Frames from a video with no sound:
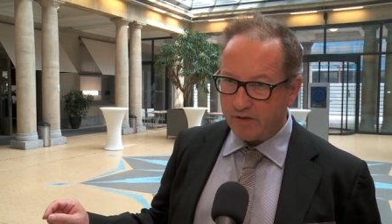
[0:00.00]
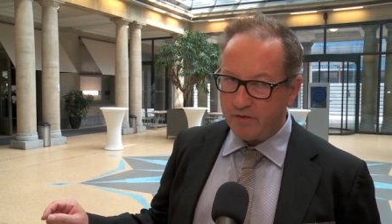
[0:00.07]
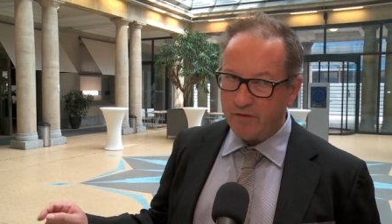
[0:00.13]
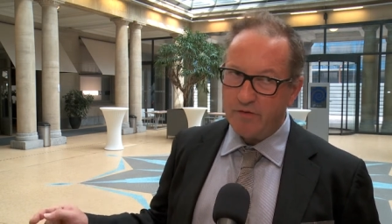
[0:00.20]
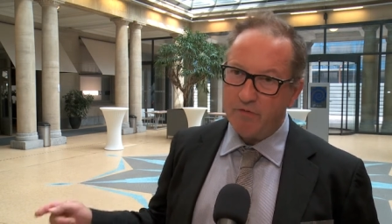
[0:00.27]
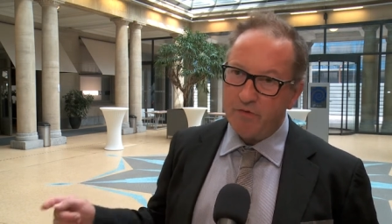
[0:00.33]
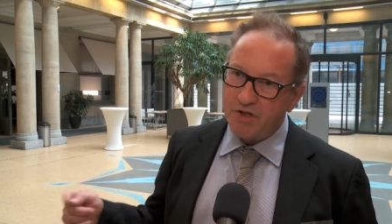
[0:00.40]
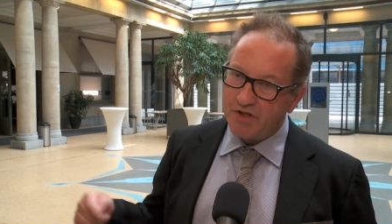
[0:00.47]
And in
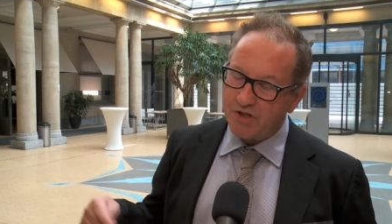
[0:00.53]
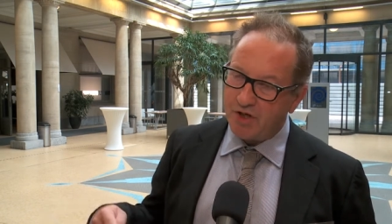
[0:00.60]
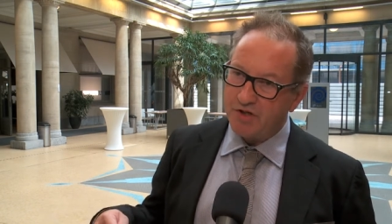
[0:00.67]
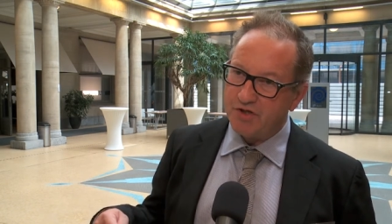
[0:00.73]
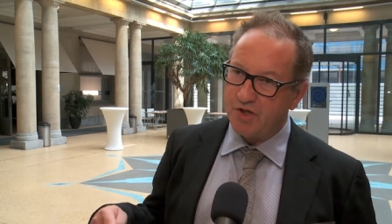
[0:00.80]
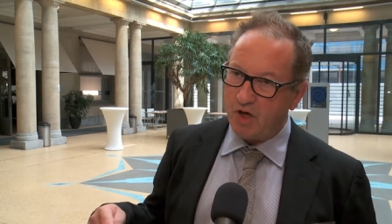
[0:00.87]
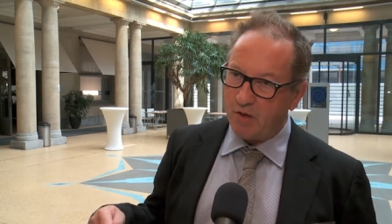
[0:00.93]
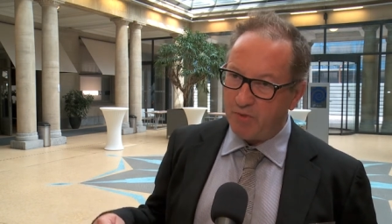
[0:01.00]
the
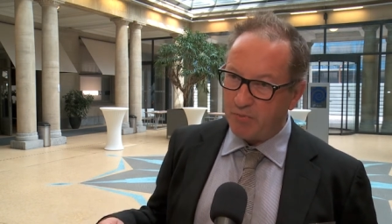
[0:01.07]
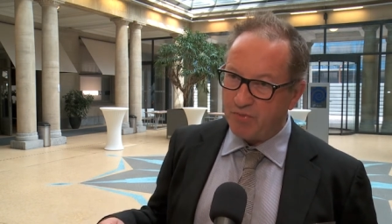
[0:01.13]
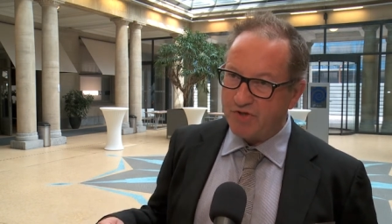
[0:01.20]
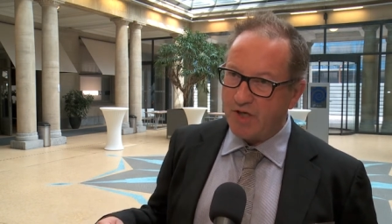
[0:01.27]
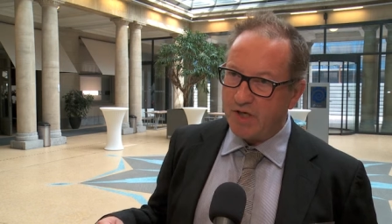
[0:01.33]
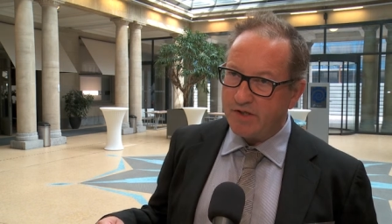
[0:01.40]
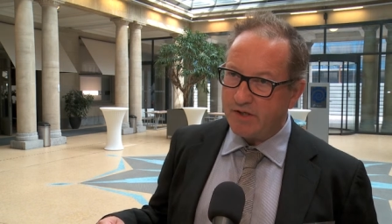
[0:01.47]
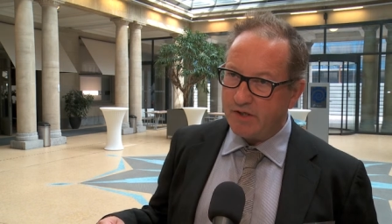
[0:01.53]
research that I'll be
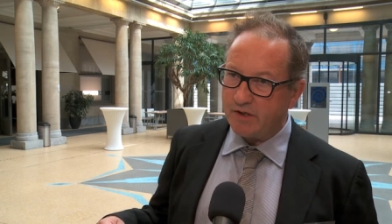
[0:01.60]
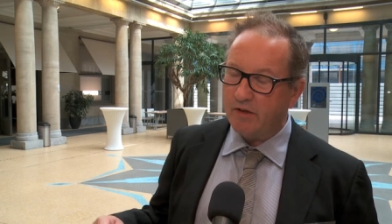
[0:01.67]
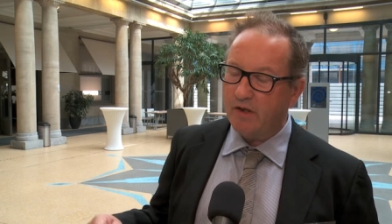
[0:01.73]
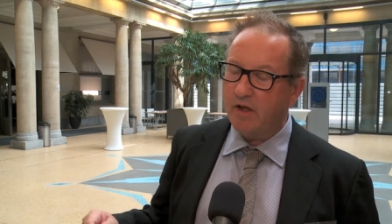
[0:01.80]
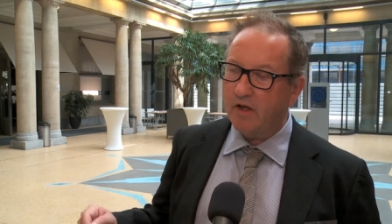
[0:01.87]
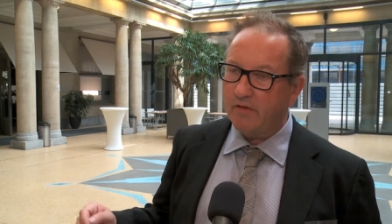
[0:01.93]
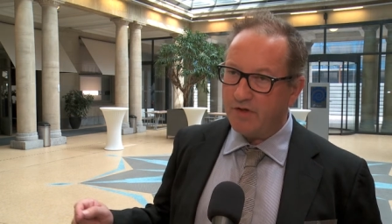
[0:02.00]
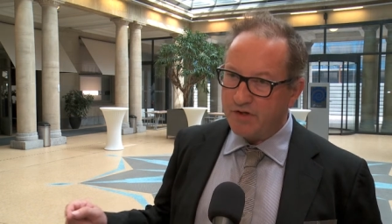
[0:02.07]
presenting
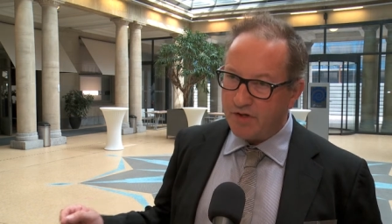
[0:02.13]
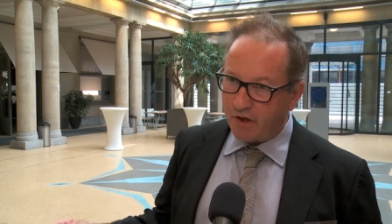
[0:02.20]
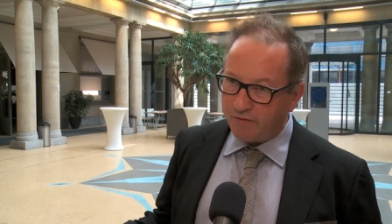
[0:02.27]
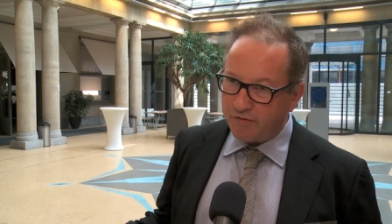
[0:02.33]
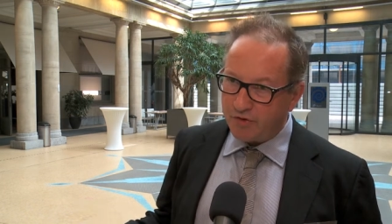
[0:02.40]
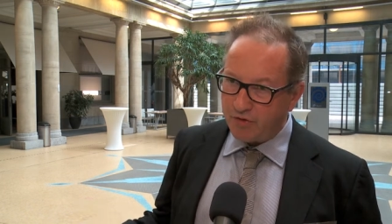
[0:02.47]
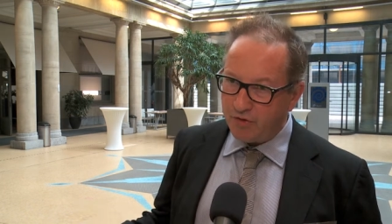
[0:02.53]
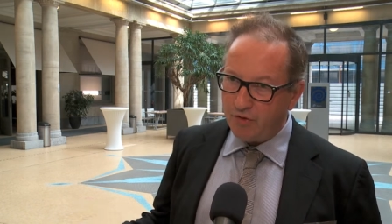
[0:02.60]
this
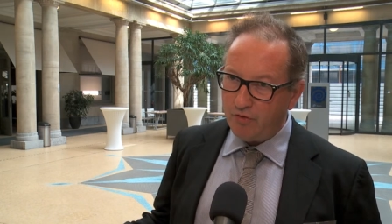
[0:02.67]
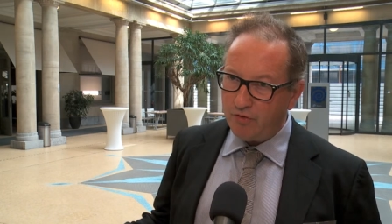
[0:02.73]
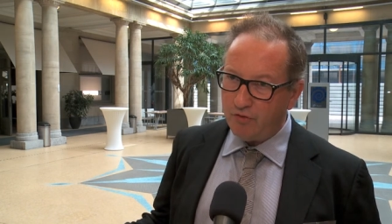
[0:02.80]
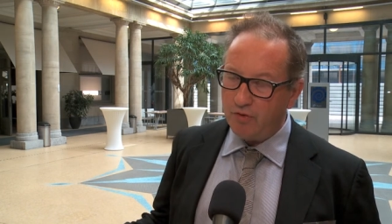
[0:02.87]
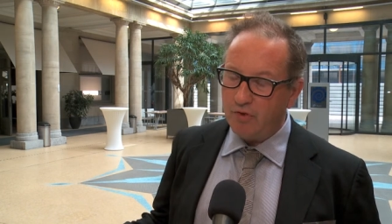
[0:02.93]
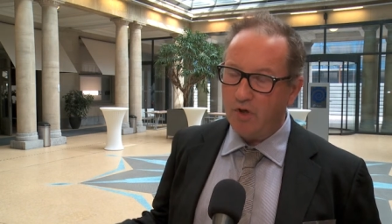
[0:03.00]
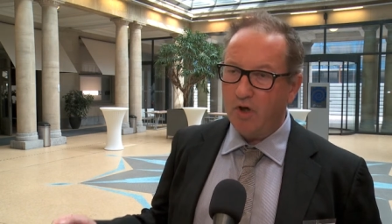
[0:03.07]
afternoon,